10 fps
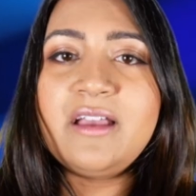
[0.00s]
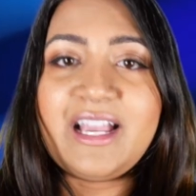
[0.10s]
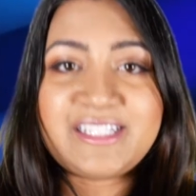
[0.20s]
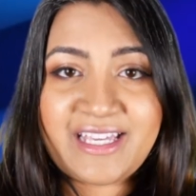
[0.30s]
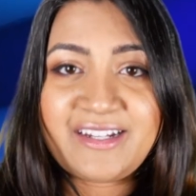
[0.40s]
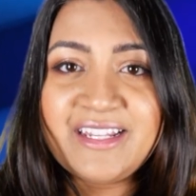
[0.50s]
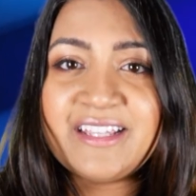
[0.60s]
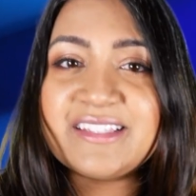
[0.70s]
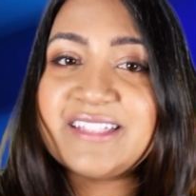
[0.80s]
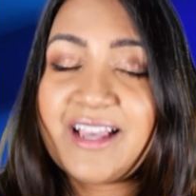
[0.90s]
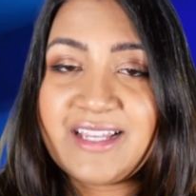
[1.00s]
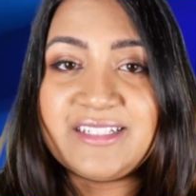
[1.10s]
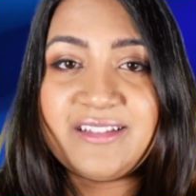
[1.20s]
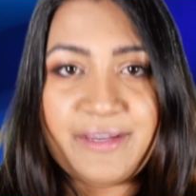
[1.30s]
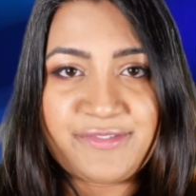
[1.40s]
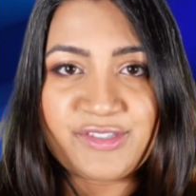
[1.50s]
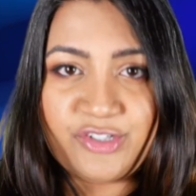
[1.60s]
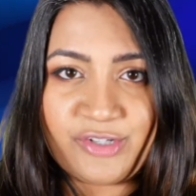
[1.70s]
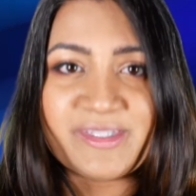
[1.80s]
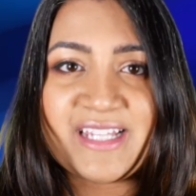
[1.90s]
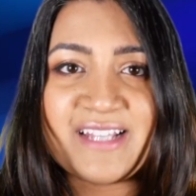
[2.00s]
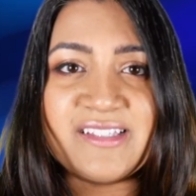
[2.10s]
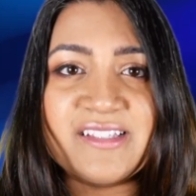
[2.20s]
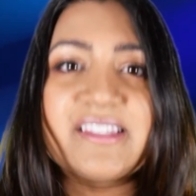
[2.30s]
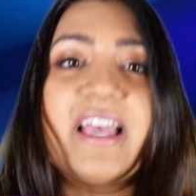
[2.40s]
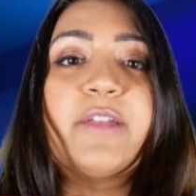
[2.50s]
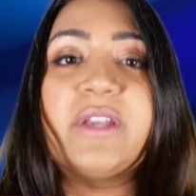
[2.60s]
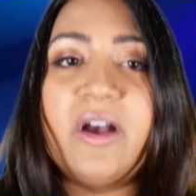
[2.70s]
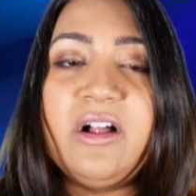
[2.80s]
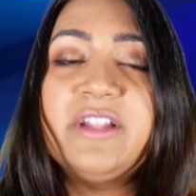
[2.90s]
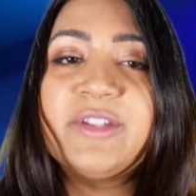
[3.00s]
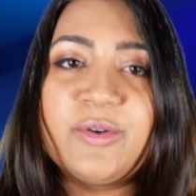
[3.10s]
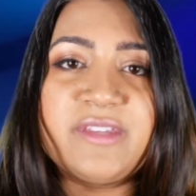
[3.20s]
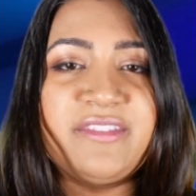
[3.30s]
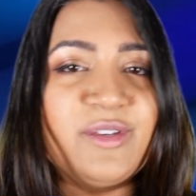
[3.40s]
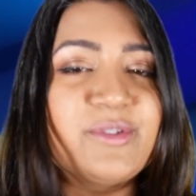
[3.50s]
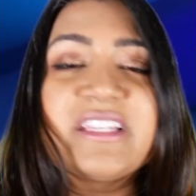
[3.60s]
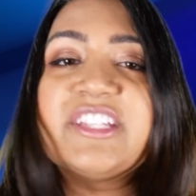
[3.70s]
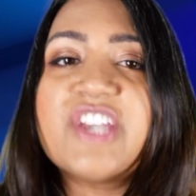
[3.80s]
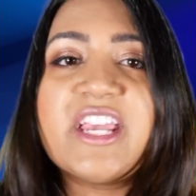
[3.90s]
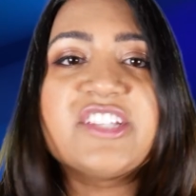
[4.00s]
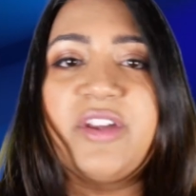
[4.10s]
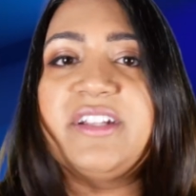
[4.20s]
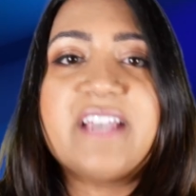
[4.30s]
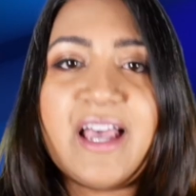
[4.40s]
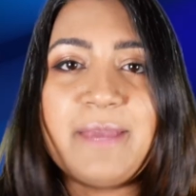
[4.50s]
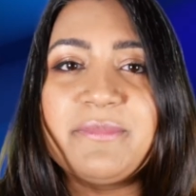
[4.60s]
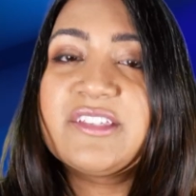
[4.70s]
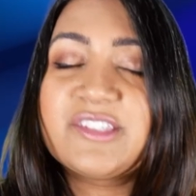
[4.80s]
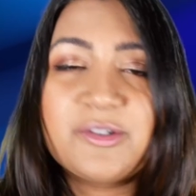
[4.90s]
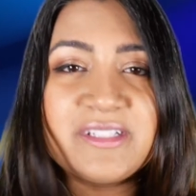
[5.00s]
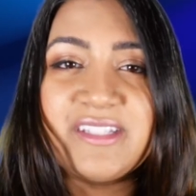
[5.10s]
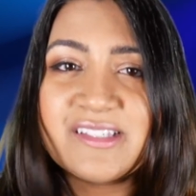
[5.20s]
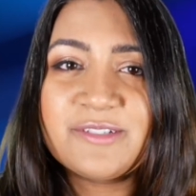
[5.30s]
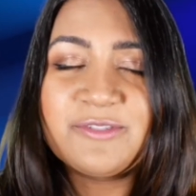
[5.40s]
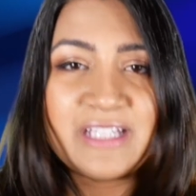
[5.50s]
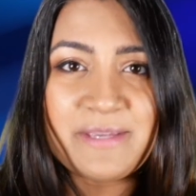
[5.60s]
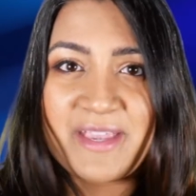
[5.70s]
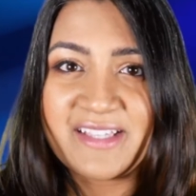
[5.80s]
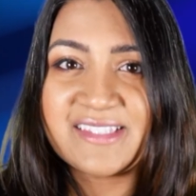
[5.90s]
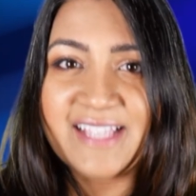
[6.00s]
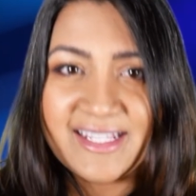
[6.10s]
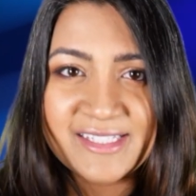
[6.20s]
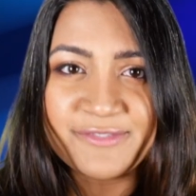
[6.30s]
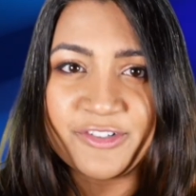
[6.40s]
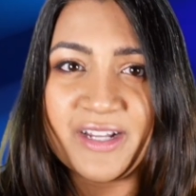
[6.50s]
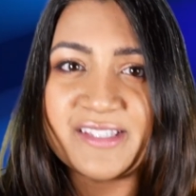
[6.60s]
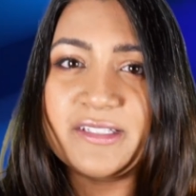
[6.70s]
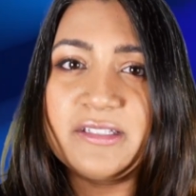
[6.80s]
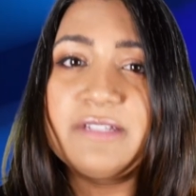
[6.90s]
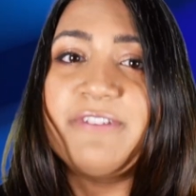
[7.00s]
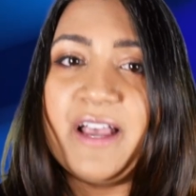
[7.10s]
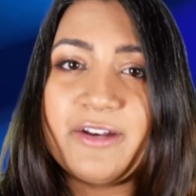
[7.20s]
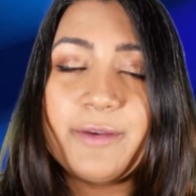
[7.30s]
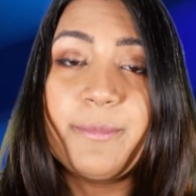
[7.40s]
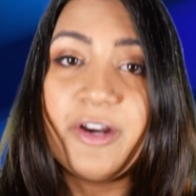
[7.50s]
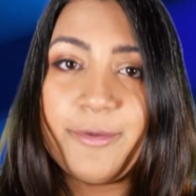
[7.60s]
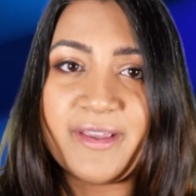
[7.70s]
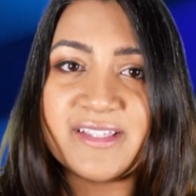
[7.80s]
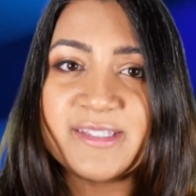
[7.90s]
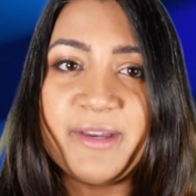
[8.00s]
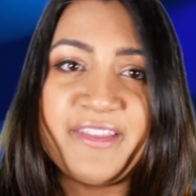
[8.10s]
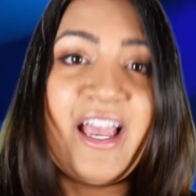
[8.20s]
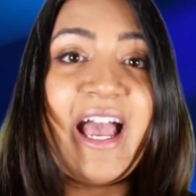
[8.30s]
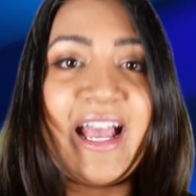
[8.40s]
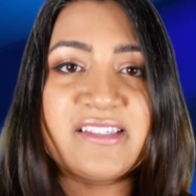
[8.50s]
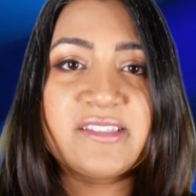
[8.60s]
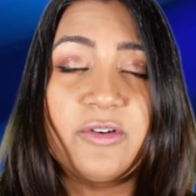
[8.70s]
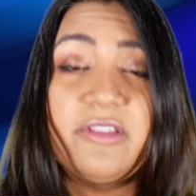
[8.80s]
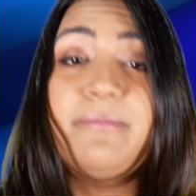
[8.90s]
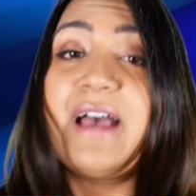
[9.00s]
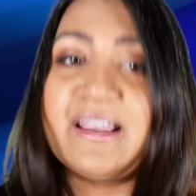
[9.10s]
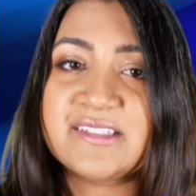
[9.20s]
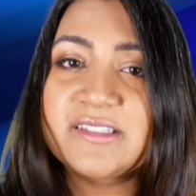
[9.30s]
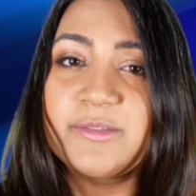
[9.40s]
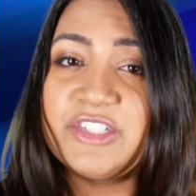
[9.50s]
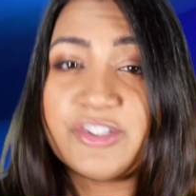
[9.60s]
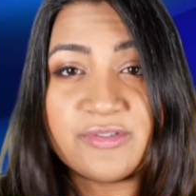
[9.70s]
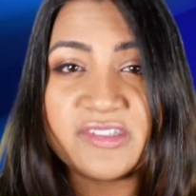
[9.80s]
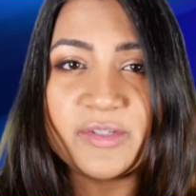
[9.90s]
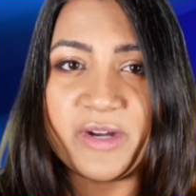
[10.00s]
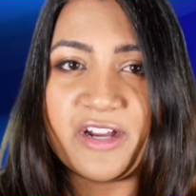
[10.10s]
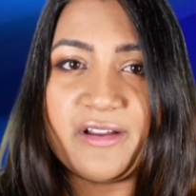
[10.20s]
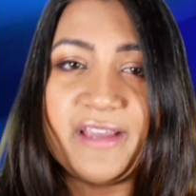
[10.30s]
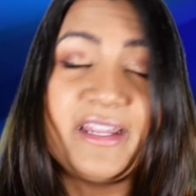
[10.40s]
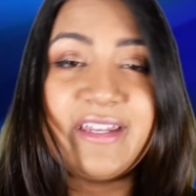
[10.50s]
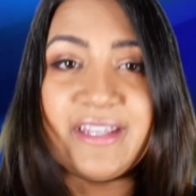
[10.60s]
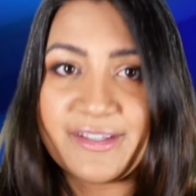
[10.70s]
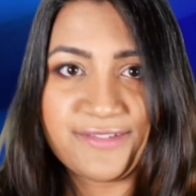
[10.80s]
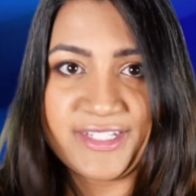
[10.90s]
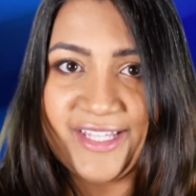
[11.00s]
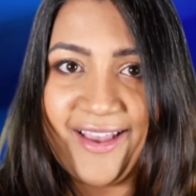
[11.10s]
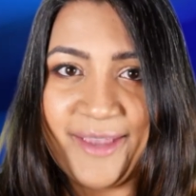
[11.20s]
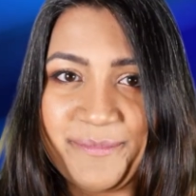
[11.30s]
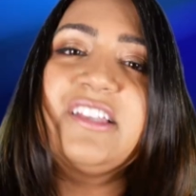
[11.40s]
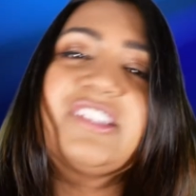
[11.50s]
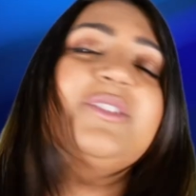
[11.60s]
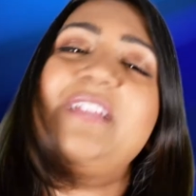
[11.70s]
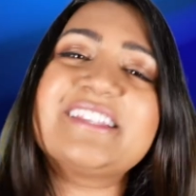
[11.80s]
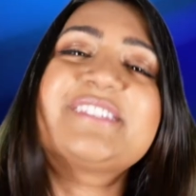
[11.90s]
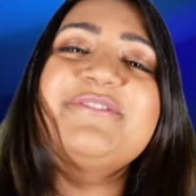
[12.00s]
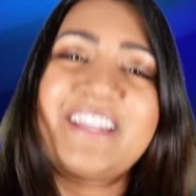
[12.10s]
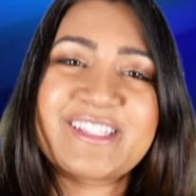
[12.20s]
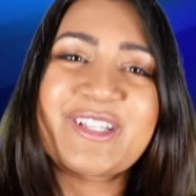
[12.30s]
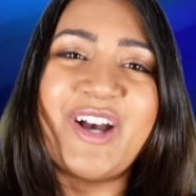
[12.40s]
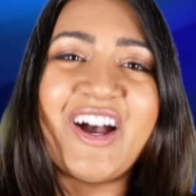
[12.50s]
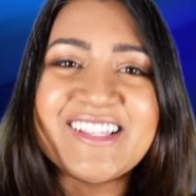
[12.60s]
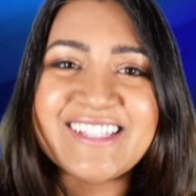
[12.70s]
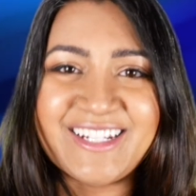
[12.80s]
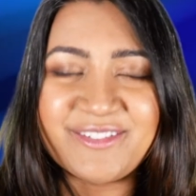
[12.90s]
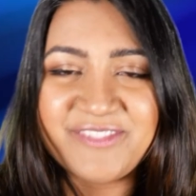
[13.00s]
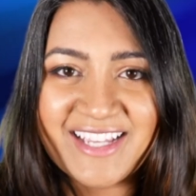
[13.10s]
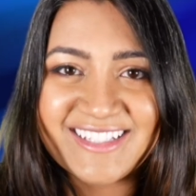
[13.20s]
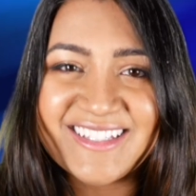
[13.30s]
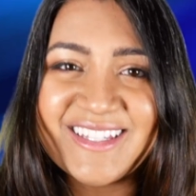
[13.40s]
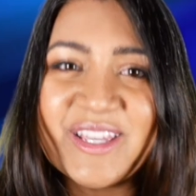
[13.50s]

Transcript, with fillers: Identity is tied to life's circumstances, and we all know that those can change on a dime. So it doesn't really make sense for us to define our purpose by the hats or the masks we choose to wear at any given time. So let's fix cause and effect.